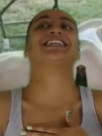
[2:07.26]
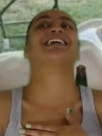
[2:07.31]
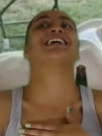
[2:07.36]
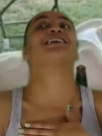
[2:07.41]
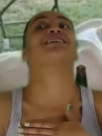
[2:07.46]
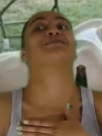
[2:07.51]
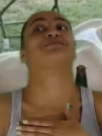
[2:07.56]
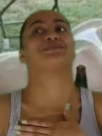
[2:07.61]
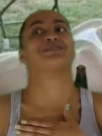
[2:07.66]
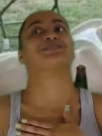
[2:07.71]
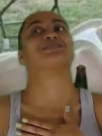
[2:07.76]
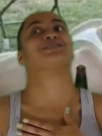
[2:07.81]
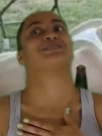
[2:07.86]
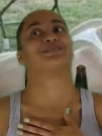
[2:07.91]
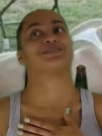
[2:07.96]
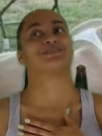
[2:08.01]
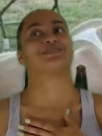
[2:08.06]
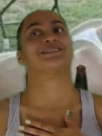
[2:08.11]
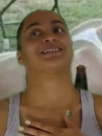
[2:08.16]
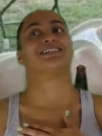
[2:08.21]
I almost
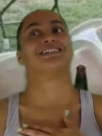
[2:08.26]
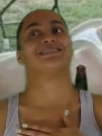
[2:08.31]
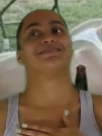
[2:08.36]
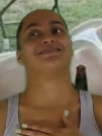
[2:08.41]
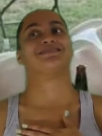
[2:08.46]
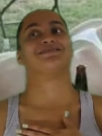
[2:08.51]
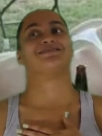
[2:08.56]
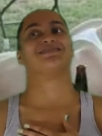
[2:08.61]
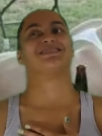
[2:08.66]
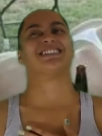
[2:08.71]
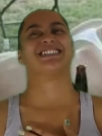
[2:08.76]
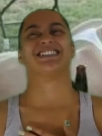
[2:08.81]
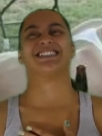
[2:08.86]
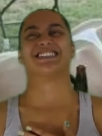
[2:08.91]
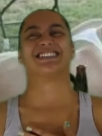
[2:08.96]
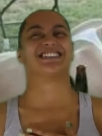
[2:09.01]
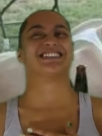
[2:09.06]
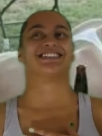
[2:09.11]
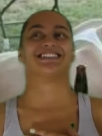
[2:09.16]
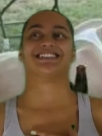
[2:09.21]
threw up. That
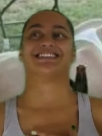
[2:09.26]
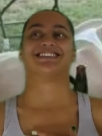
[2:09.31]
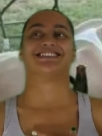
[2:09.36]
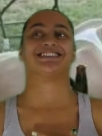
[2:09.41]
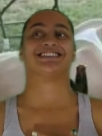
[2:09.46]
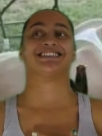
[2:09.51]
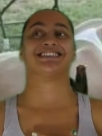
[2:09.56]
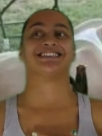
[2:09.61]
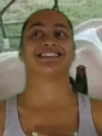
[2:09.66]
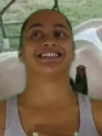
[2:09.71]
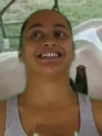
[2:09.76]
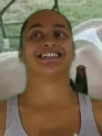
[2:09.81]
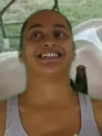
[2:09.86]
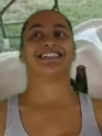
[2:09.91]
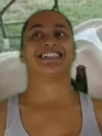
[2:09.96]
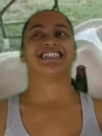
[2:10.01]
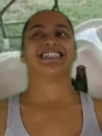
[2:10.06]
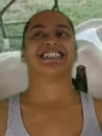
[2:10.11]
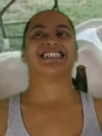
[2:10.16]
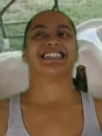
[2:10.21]
was gross.
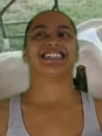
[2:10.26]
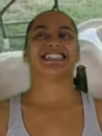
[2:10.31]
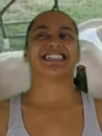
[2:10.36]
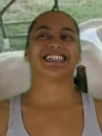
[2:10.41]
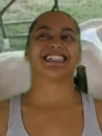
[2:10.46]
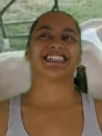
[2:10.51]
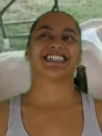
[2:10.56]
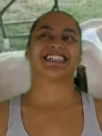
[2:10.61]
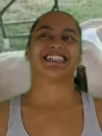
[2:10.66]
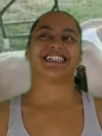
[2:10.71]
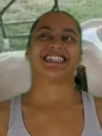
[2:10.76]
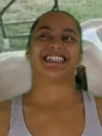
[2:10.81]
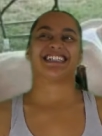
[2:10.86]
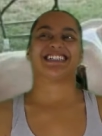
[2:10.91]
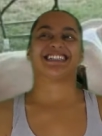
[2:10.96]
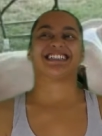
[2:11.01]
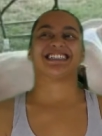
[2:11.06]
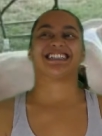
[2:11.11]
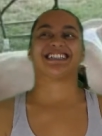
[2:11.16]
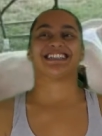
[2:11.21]
Uh,
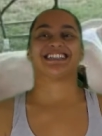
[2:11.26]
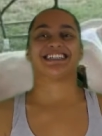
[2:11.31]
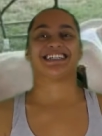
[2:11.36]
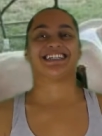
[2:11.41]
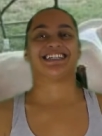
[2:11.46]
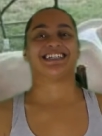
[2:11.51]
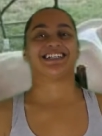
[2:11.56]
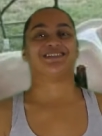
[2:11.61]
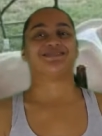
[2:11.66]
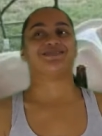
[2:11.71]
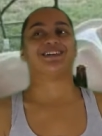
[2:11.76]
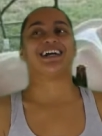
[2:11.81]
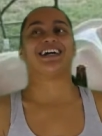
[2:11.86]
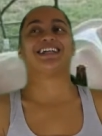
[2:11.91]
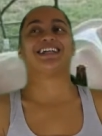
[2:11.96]
just thinking about